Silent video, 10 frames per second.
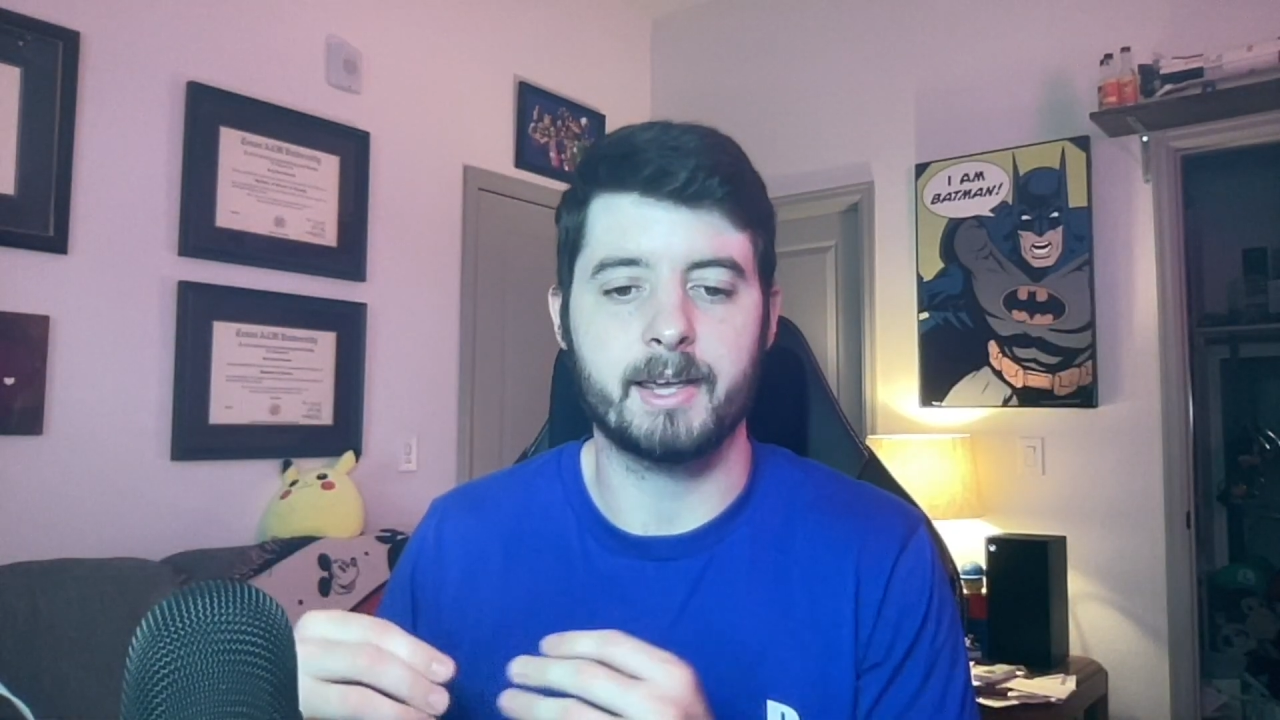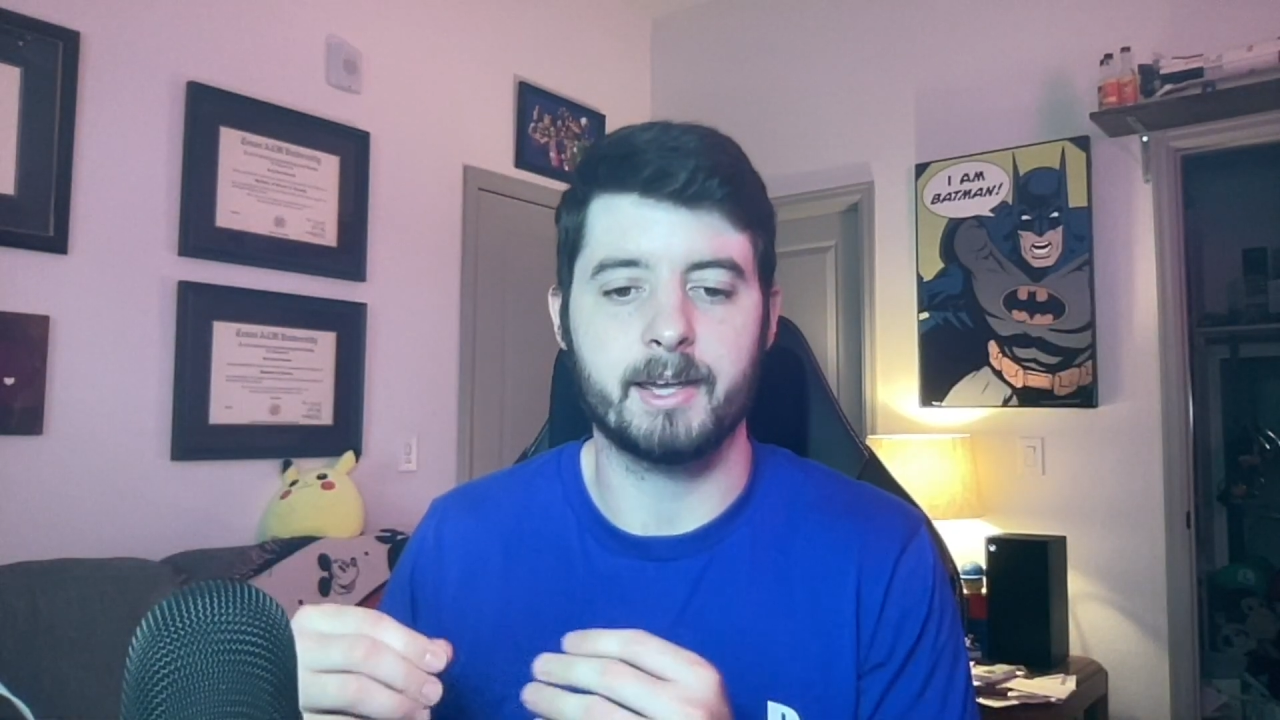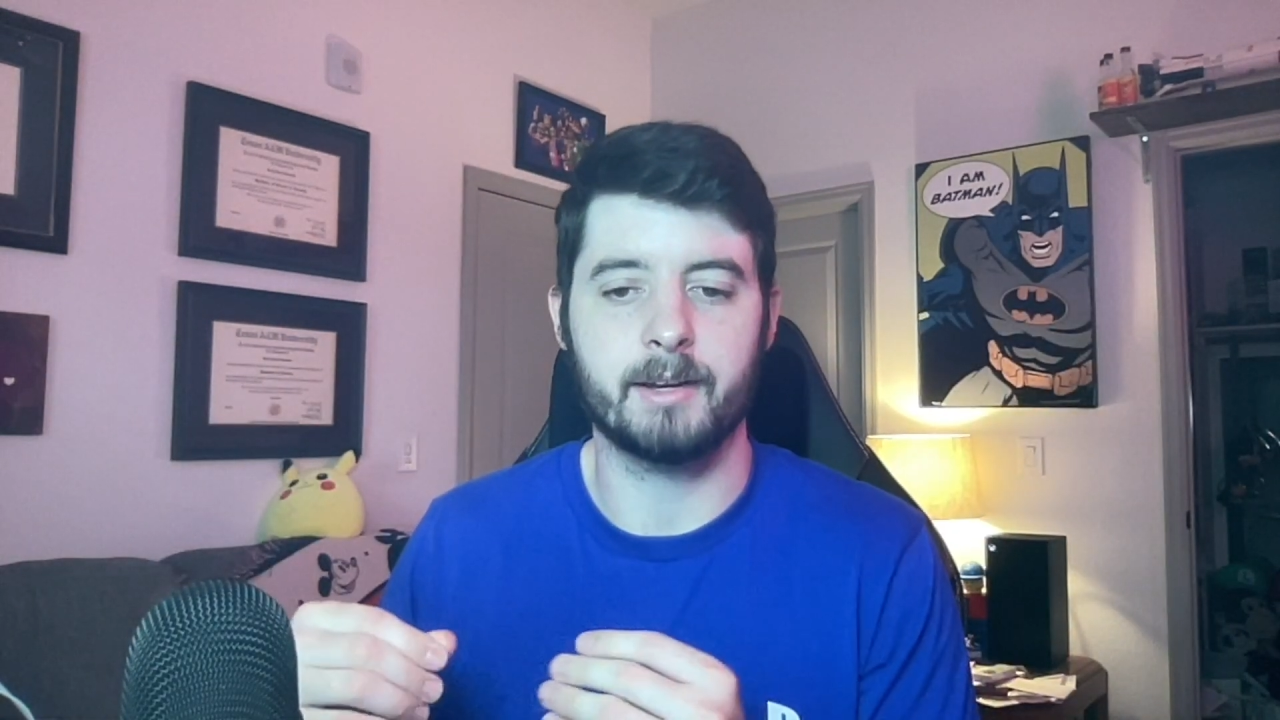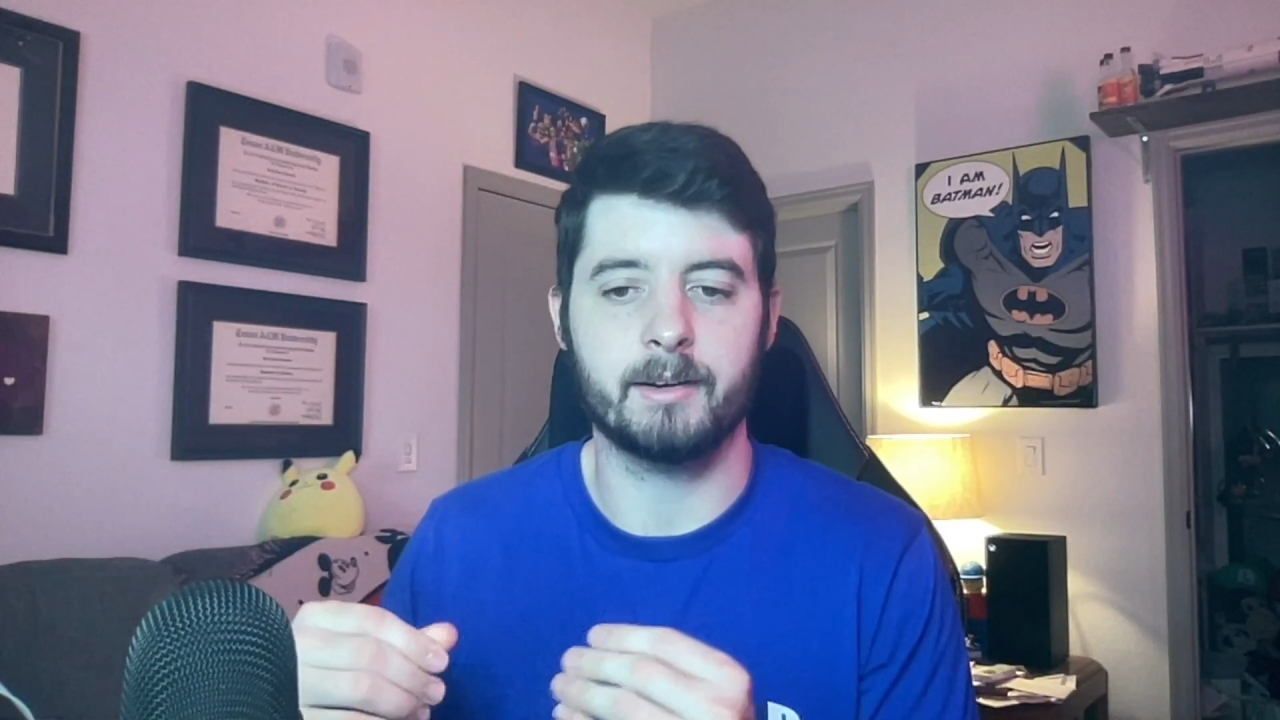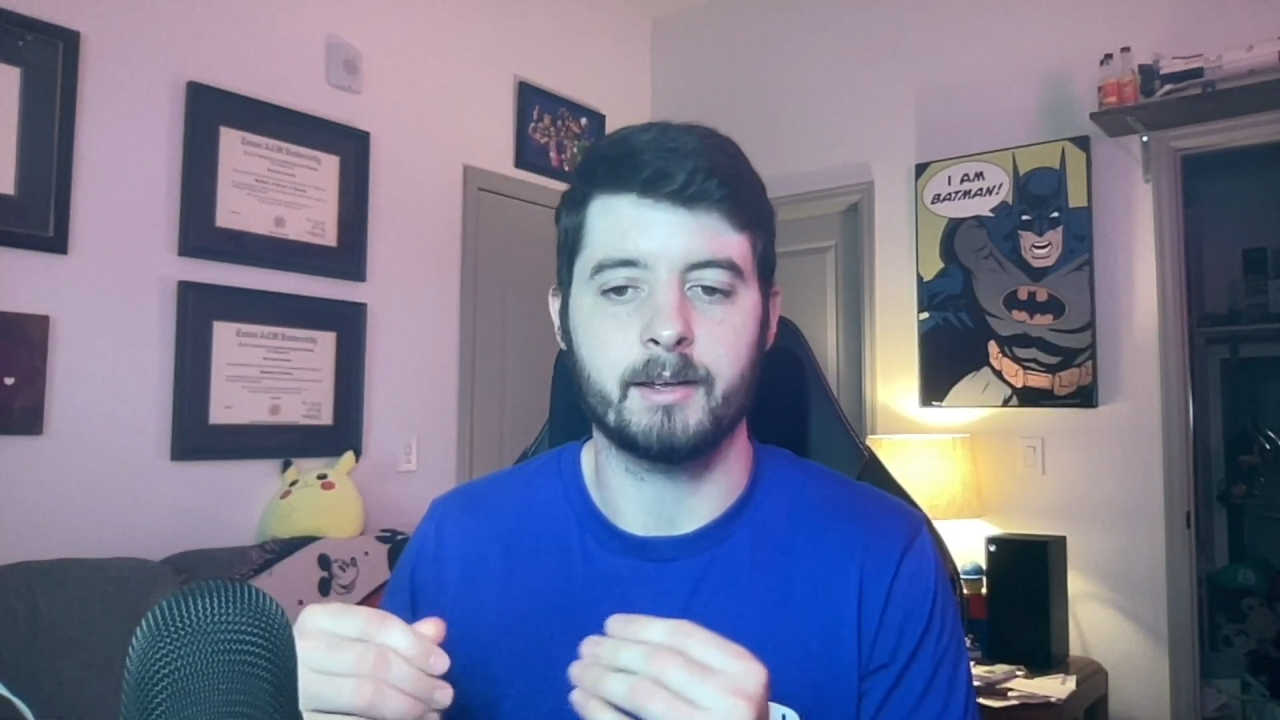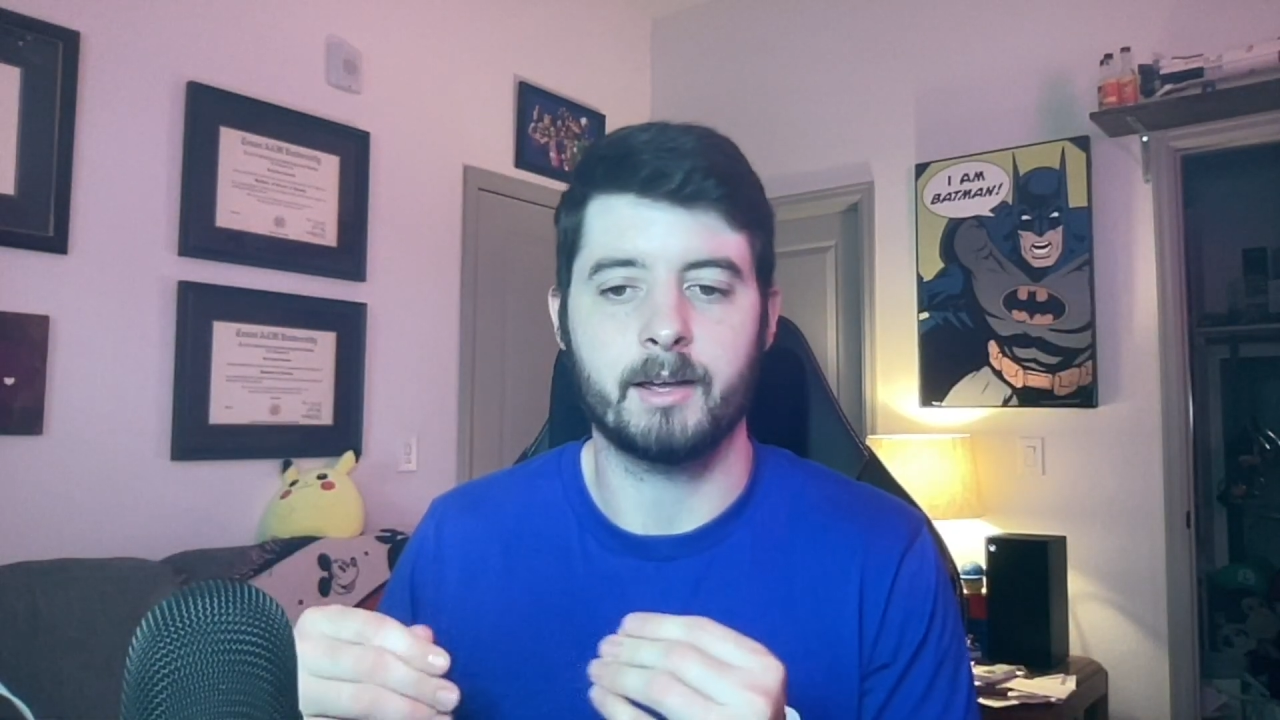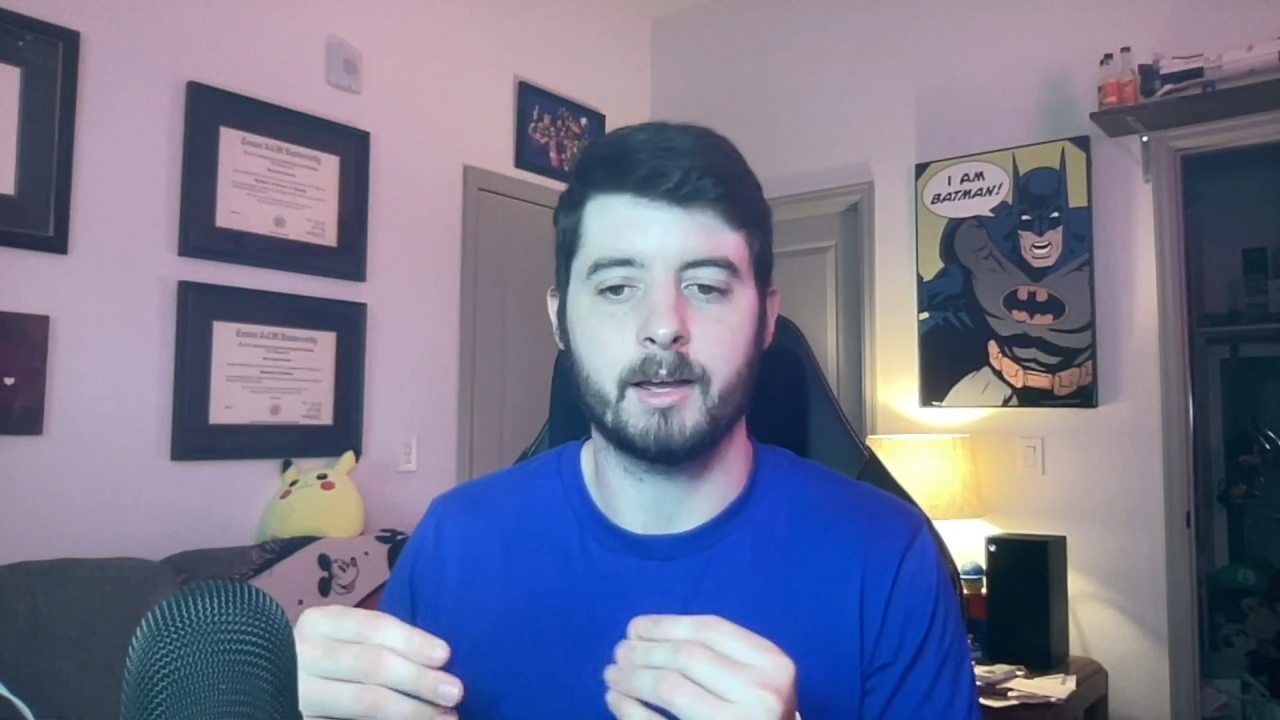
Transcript: can